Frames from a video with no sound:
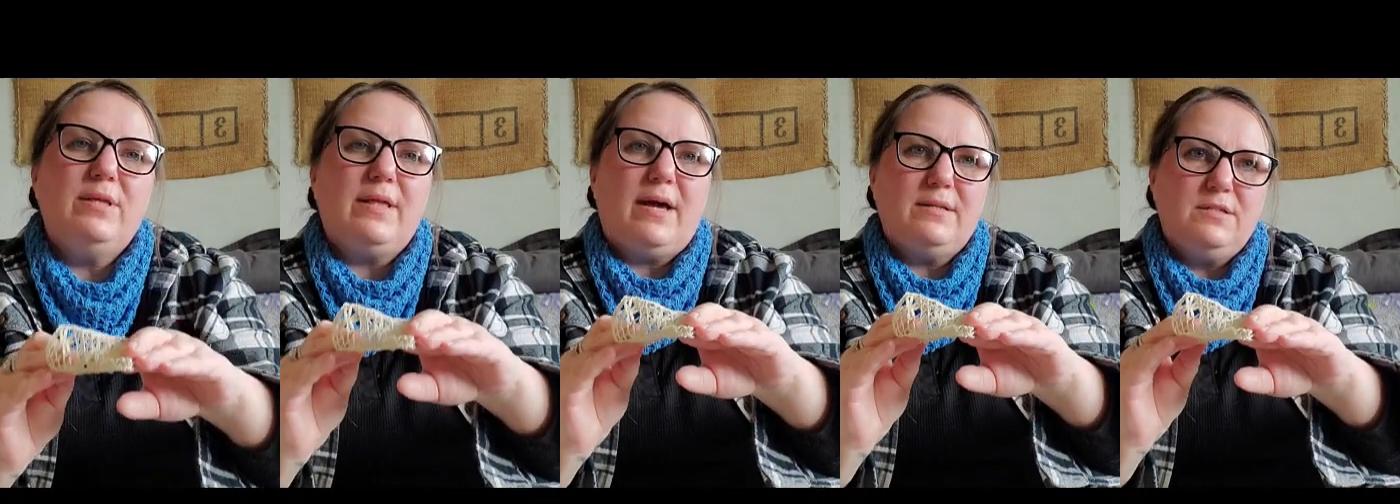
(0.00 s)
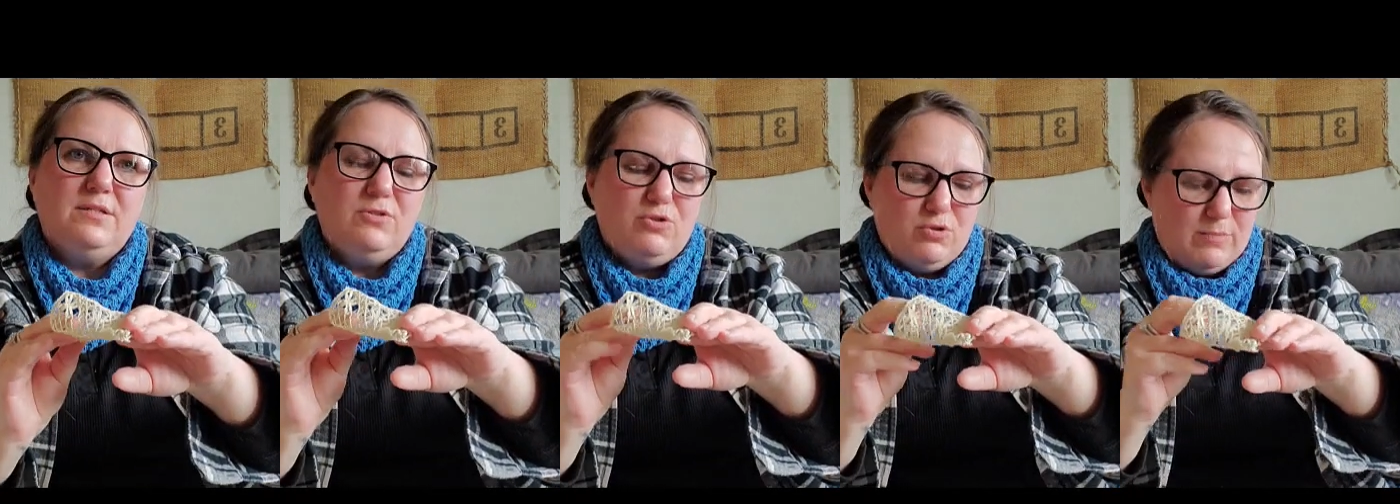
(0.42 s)
that
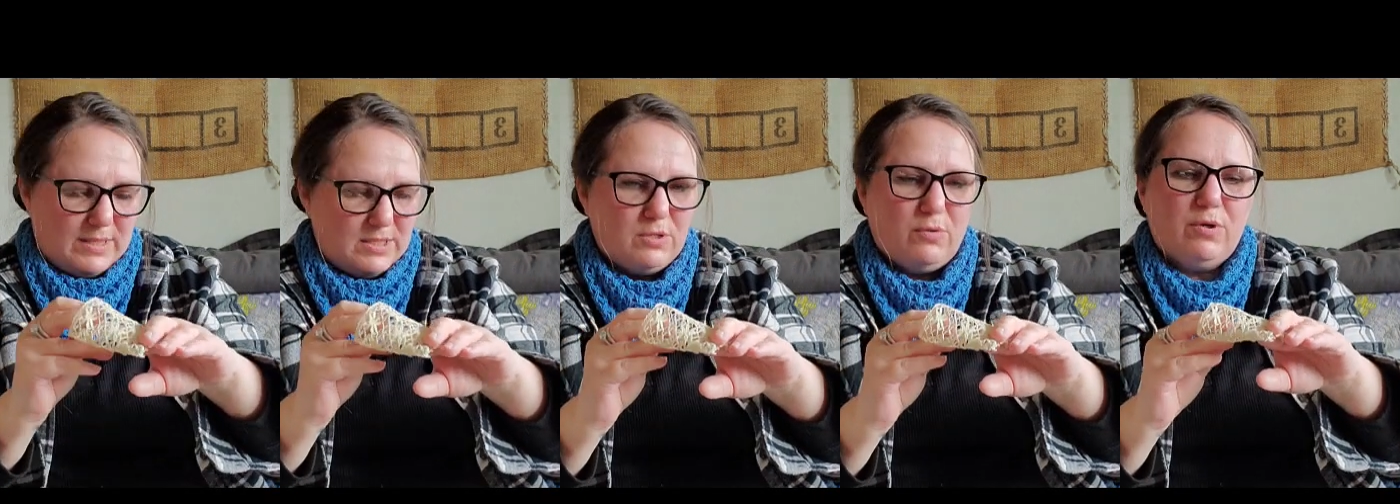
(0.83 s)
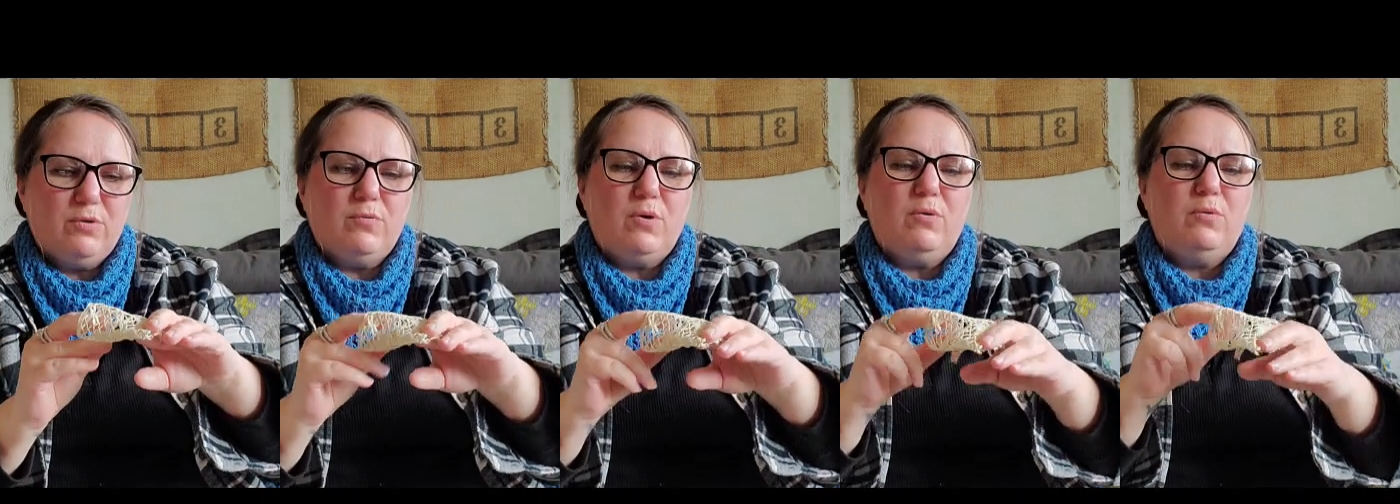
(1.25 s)
into my sewing
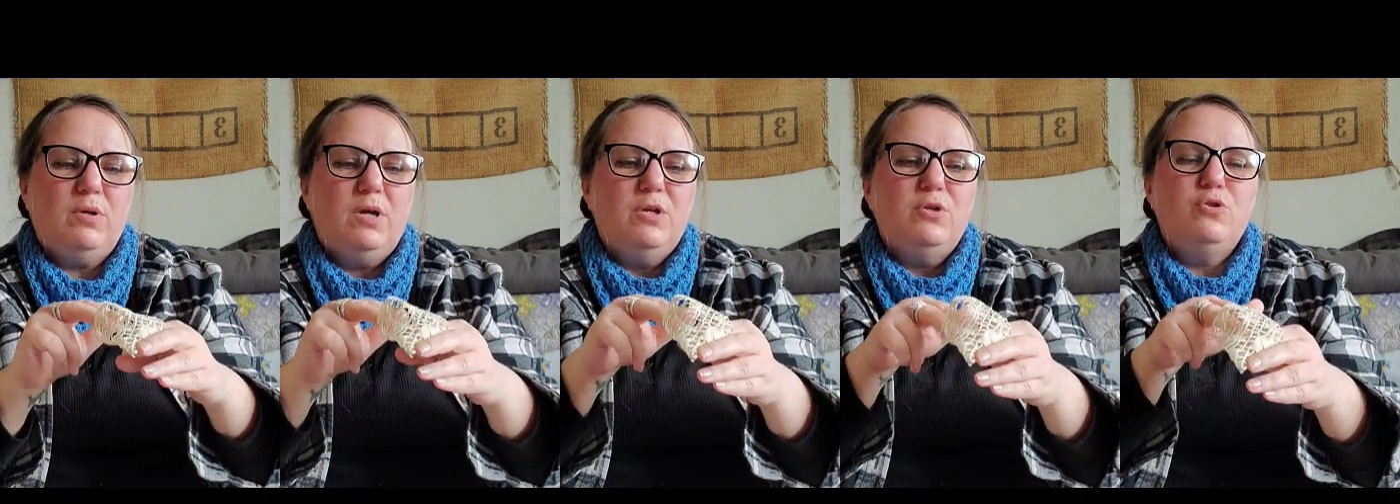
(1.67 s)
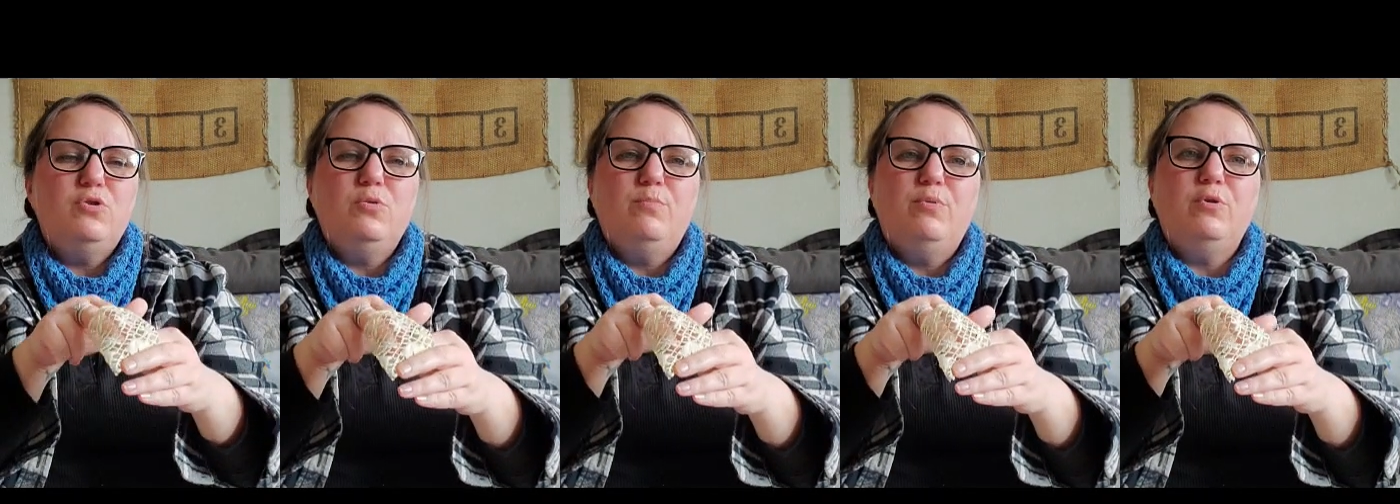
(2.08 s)
roll
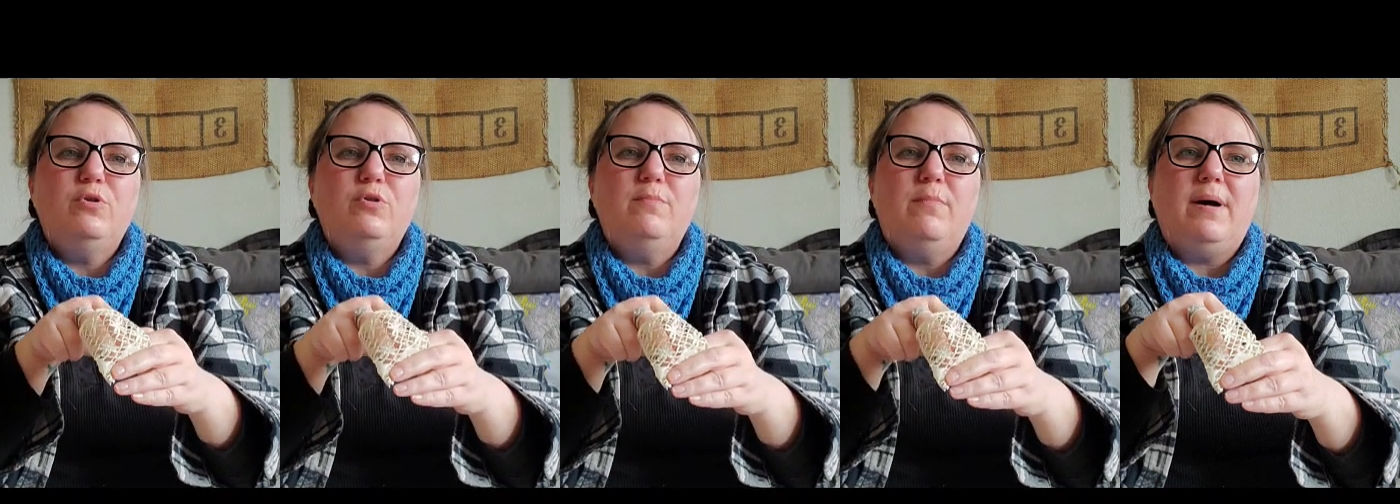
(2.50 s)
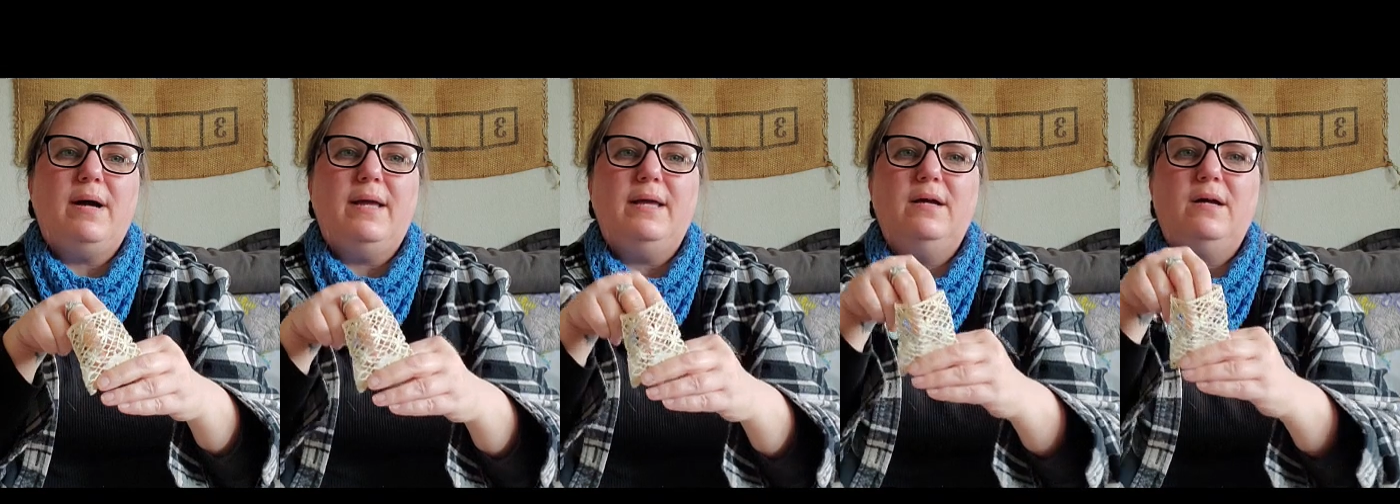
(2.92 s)
to put
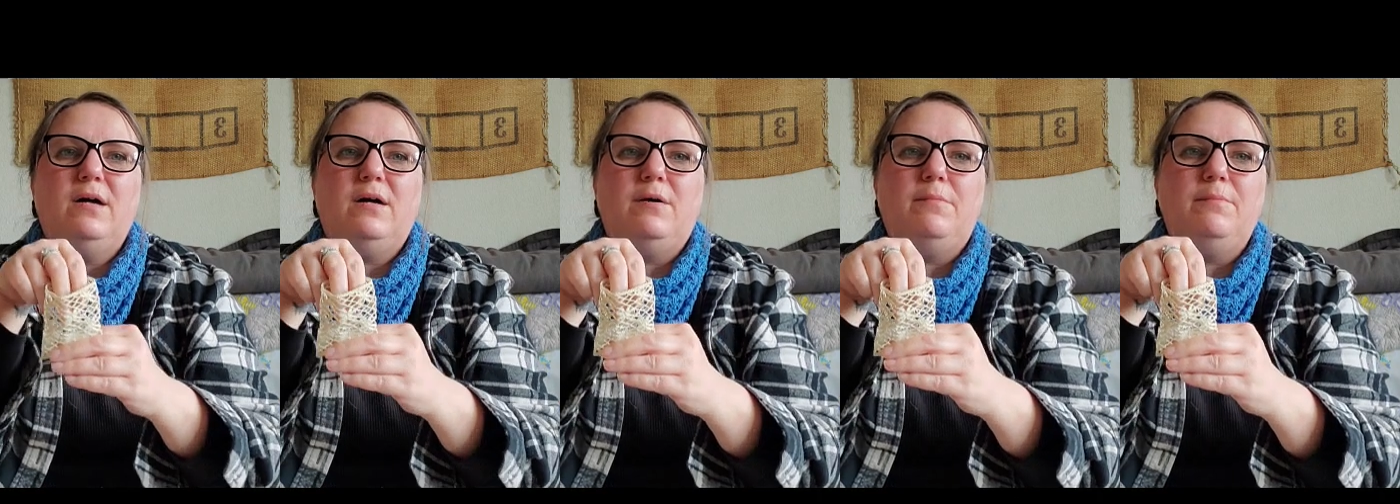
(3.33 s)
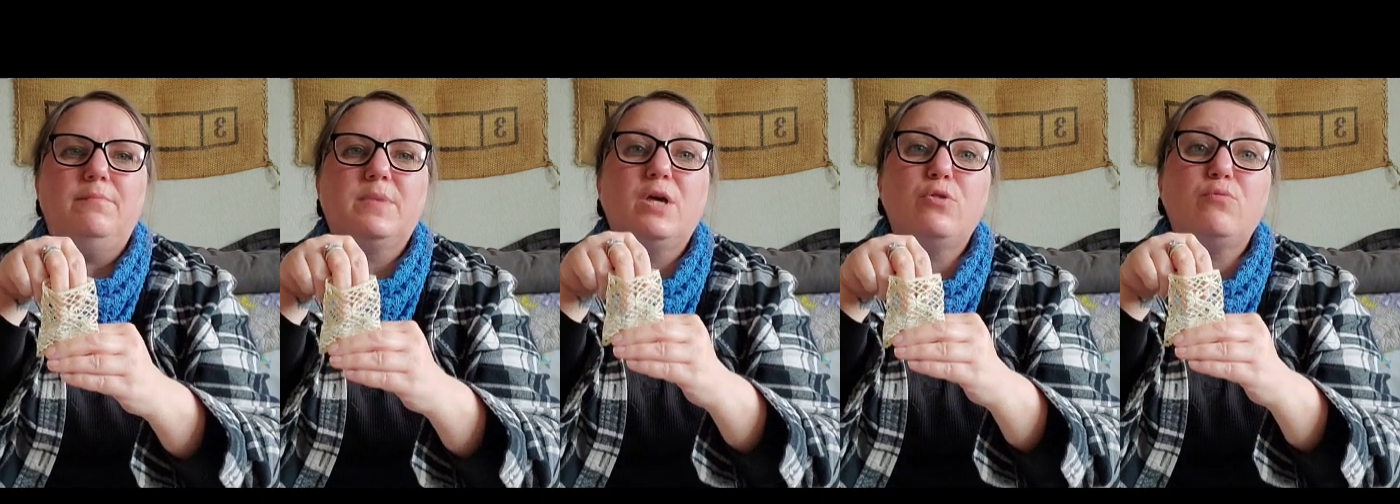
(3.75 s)
my
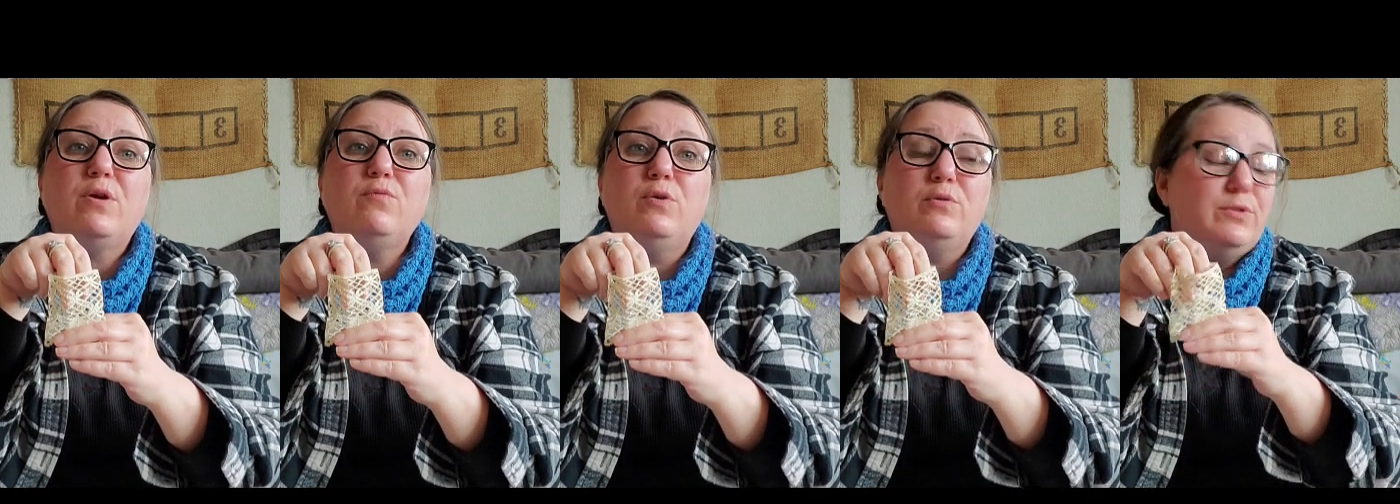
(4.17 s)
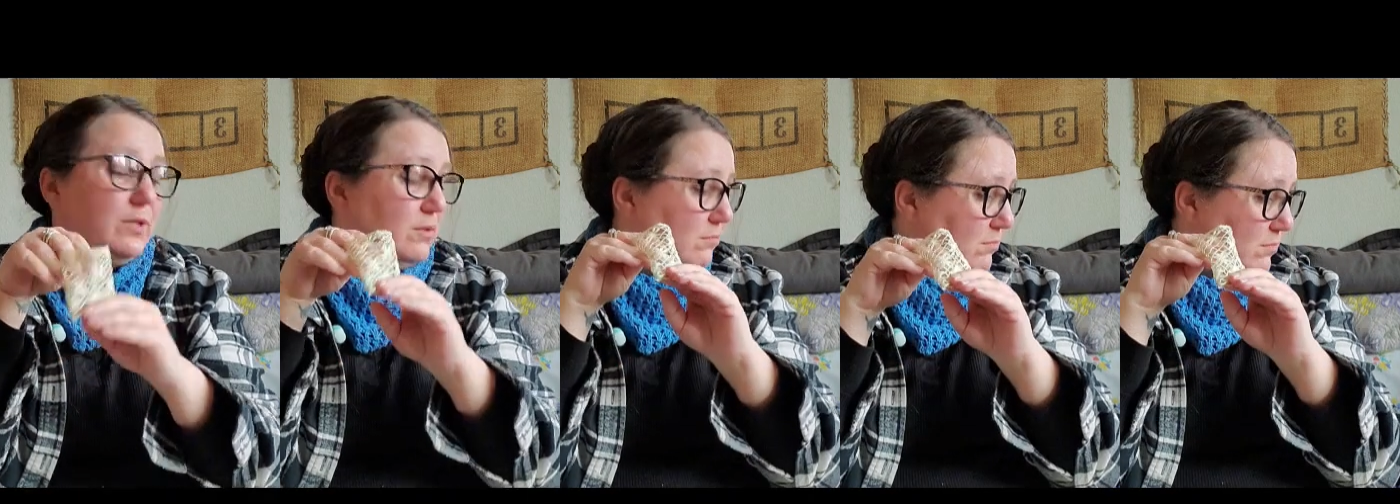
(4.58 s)
thread rolls in.